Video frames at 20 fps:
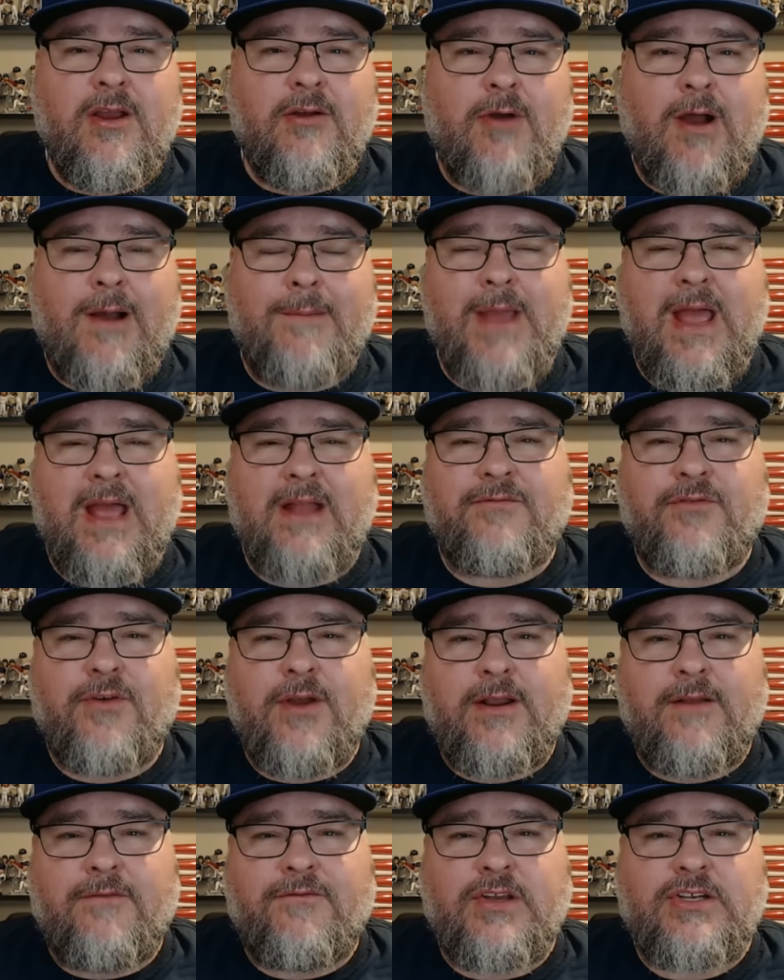Rob
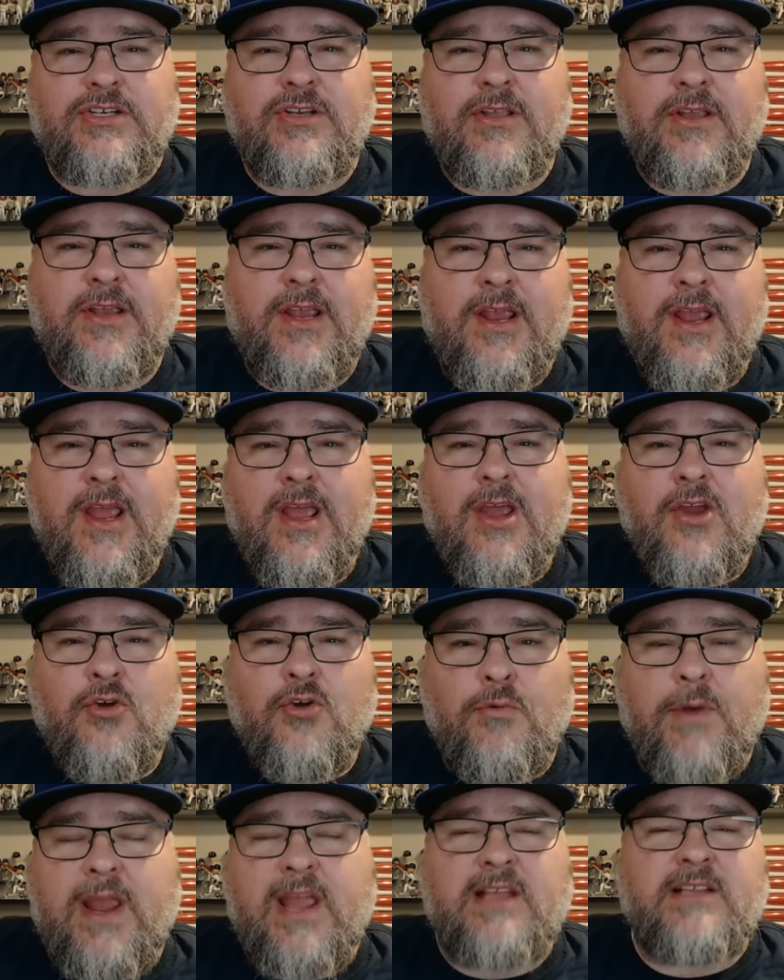Manfred officially
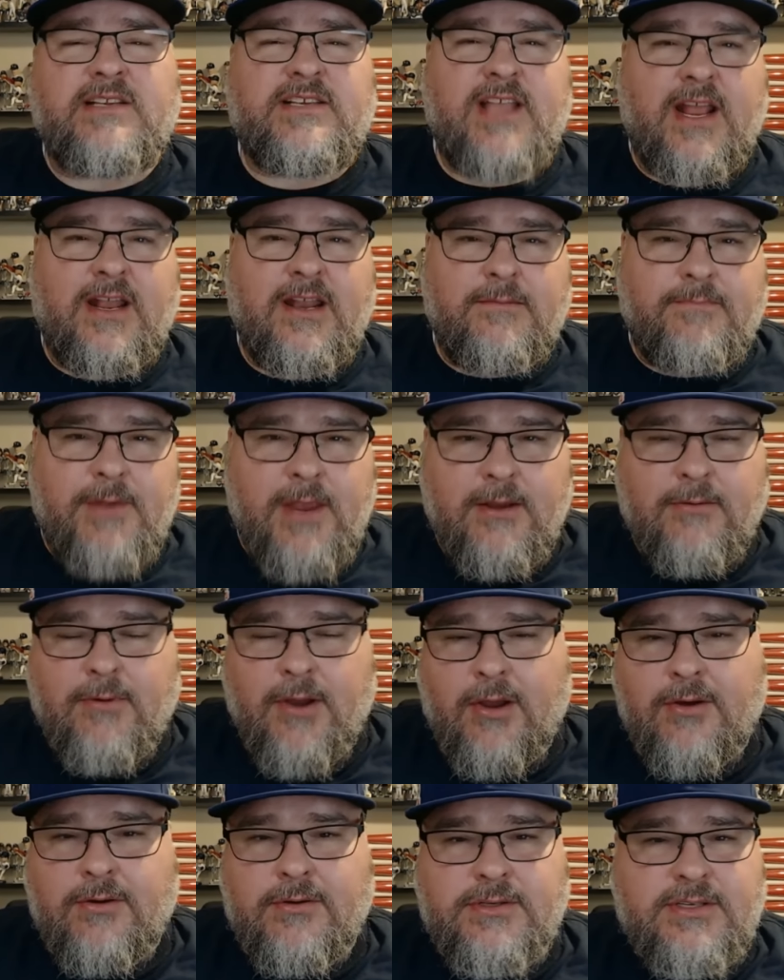reinstated Pete
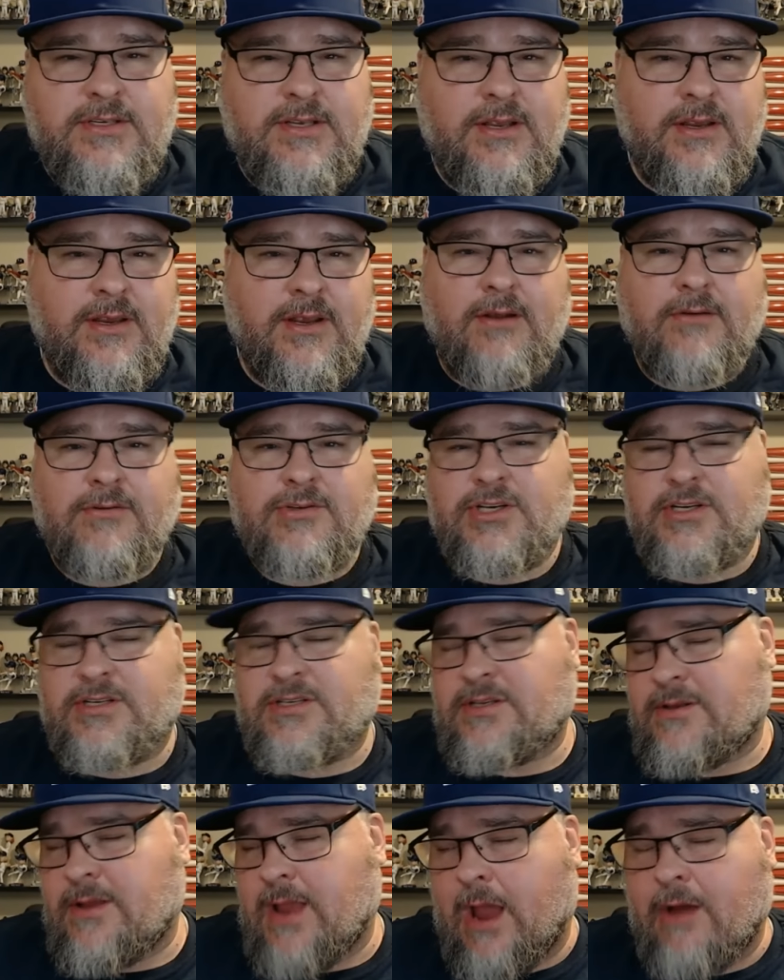Rose,
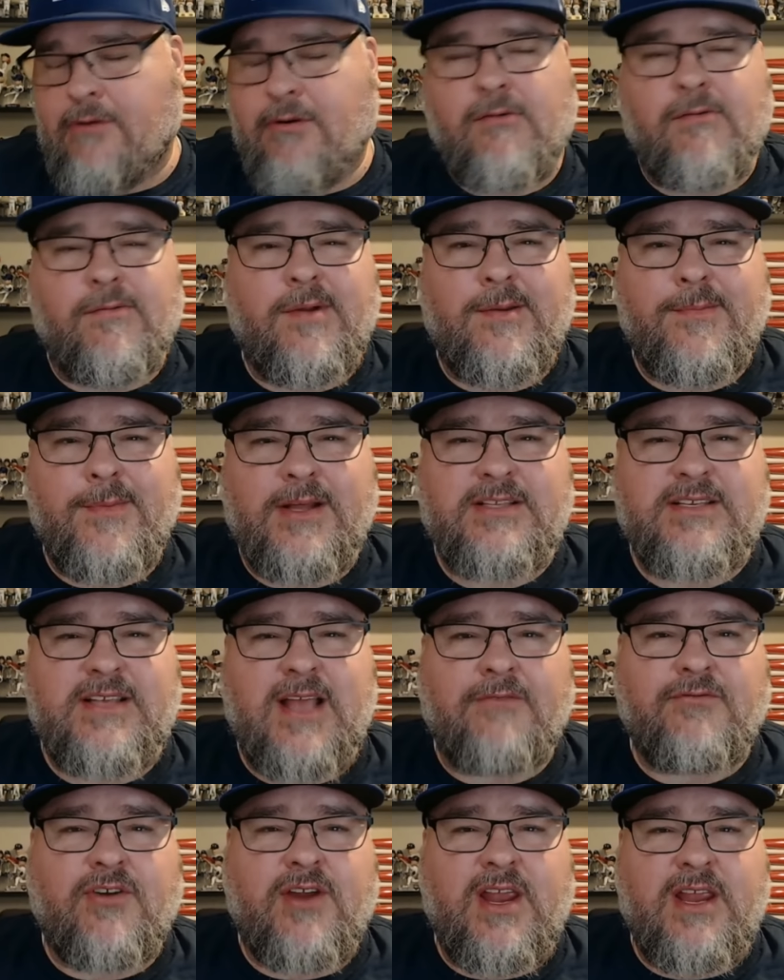just however many months
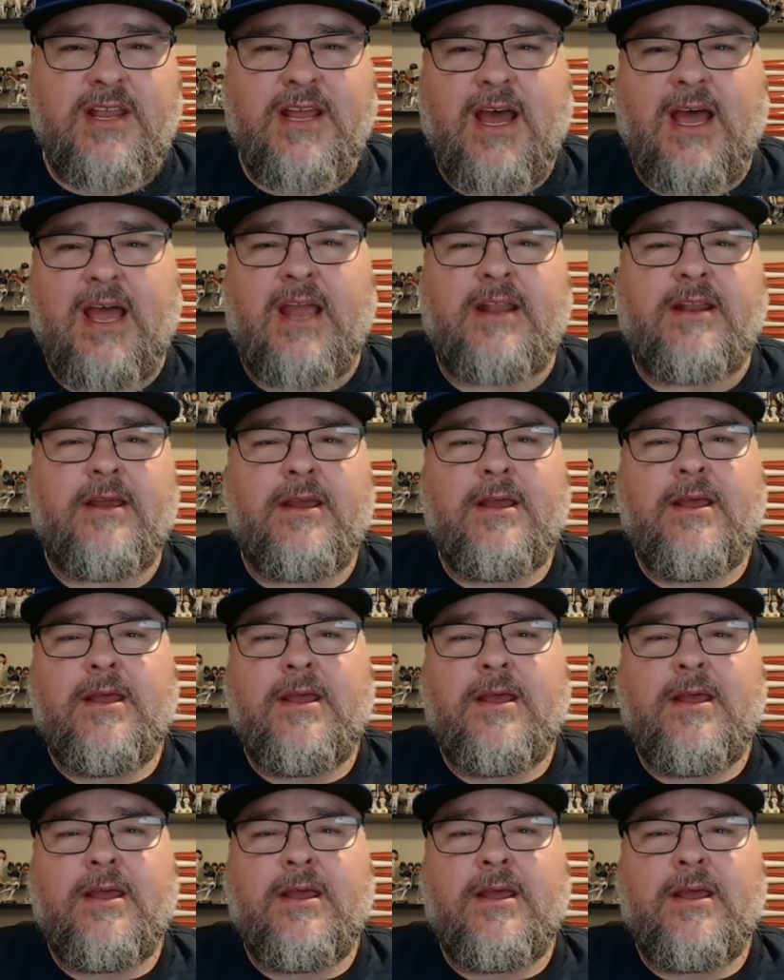after he died.